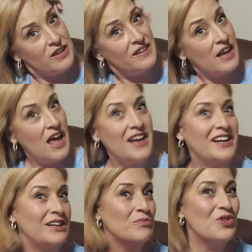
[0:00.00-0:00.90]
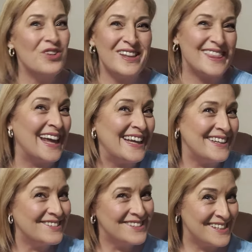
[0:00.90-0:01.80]
Not anymore.
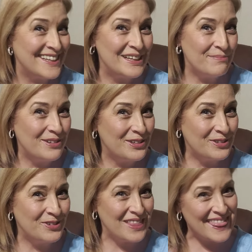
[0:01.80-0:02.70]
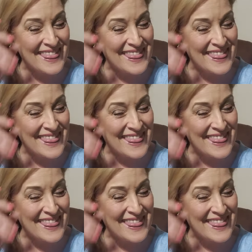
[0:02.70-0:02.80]
Thank you, Temu.